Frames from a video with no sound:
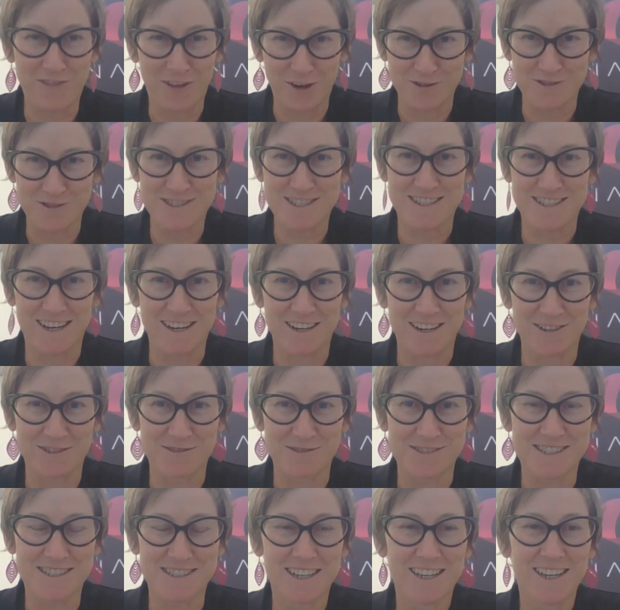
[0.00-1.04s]
those
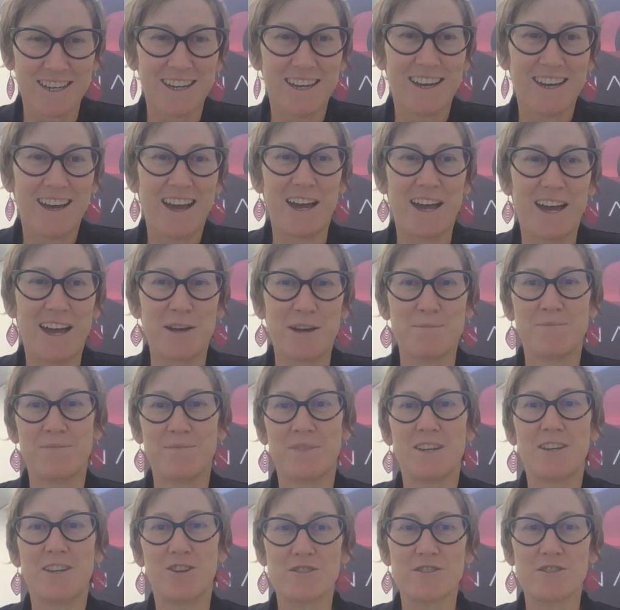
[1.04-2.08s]
sales.
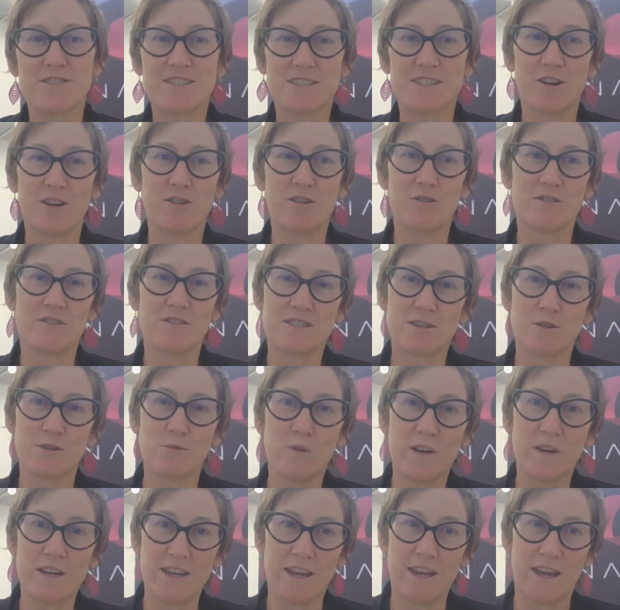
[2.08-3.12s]
So
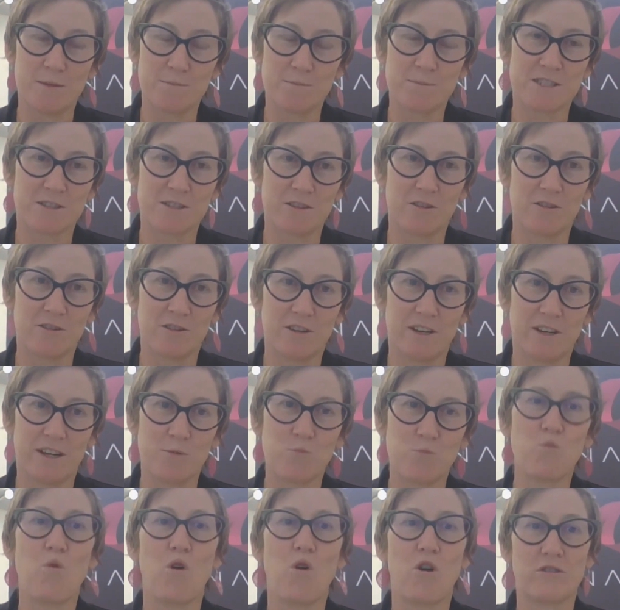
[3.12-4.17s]
we absolutely
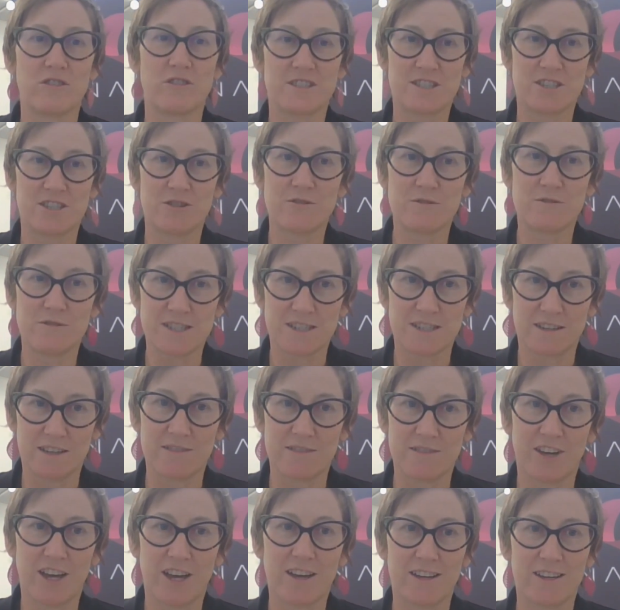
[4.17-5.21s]
want to
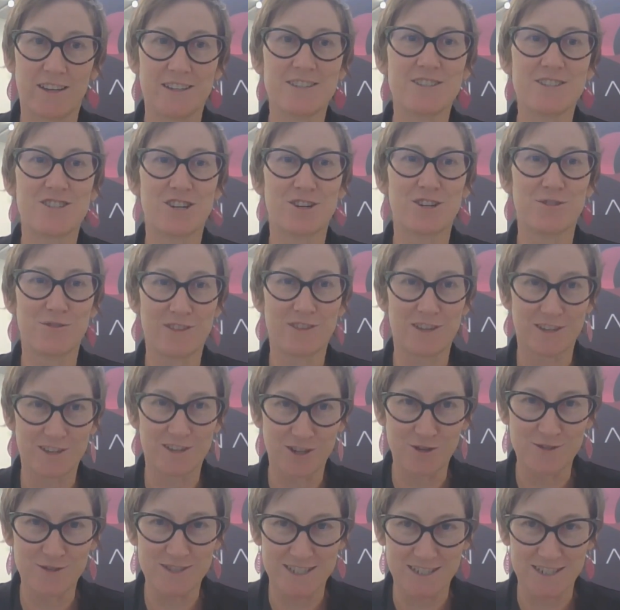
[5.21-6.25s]
deliver into the
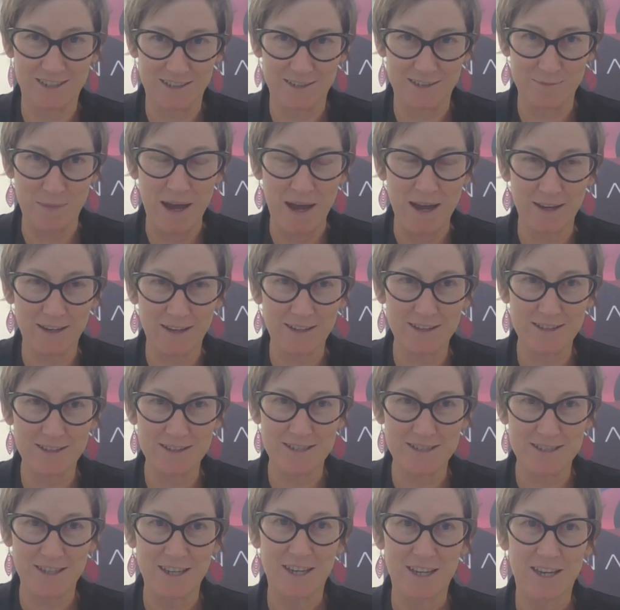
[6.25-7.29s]
New Zealand
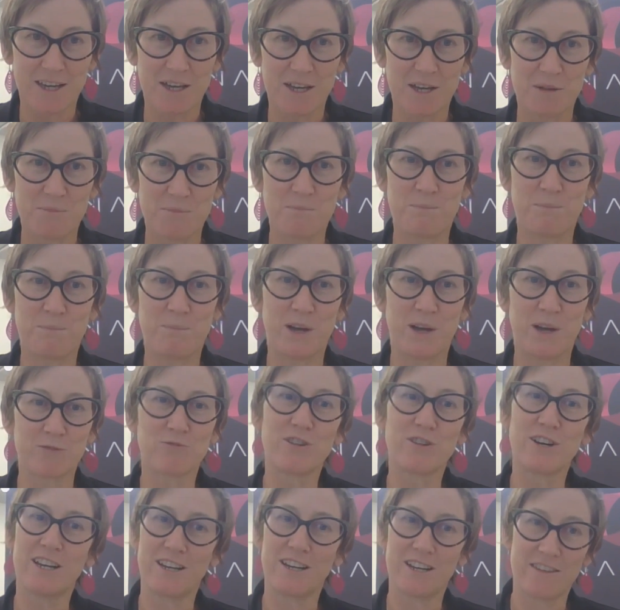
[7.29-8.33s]
market, but
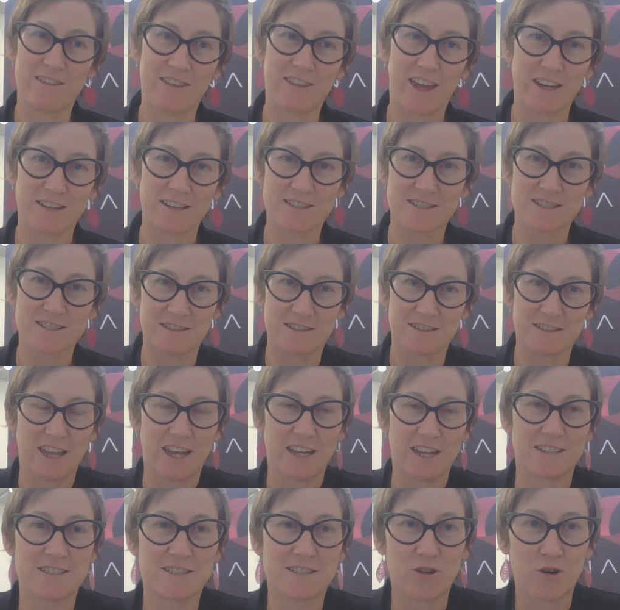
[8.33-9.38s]
really that's
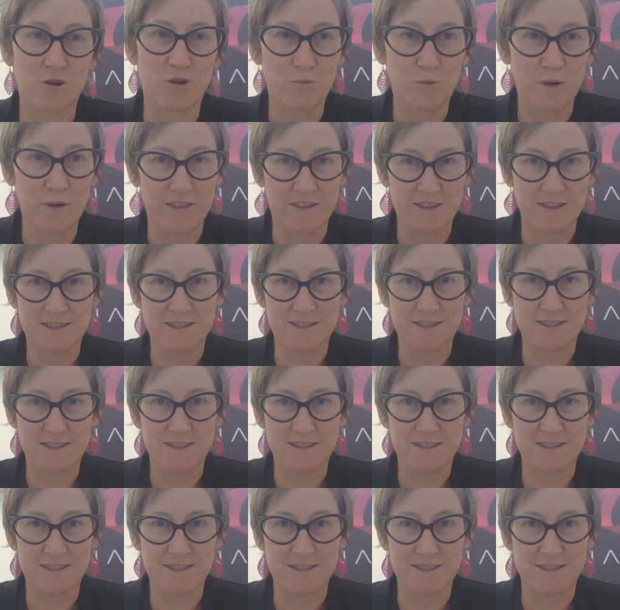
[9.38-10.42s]
not where the
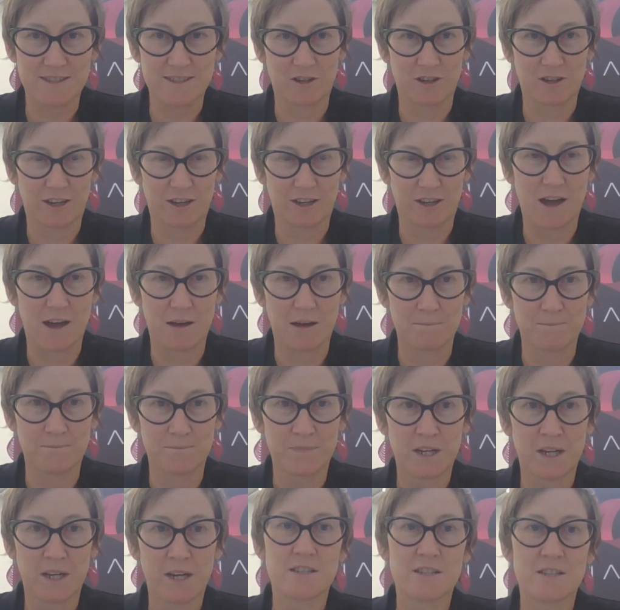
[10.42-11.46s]
scale's going to come.
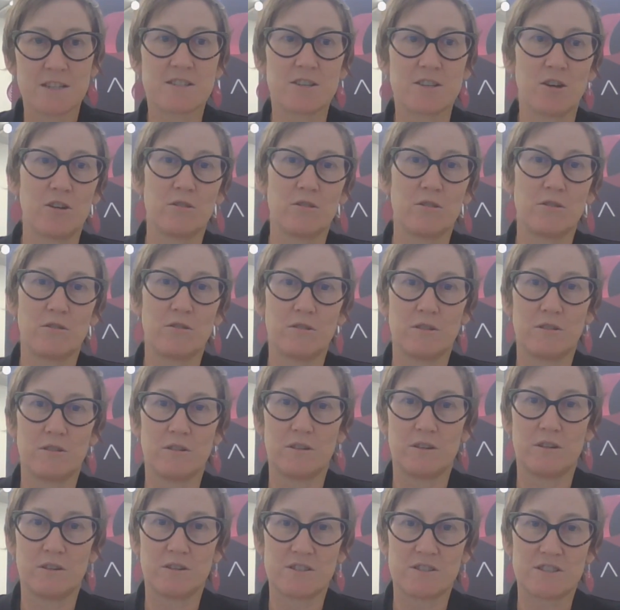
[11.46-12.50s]
So
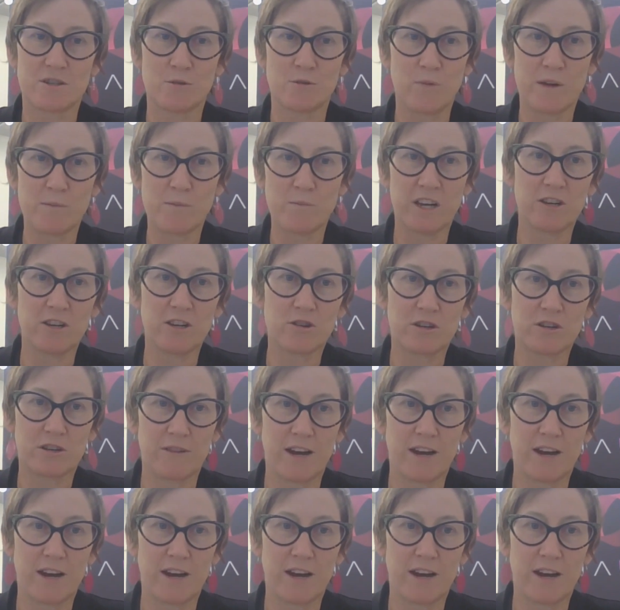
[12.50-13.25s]
when we look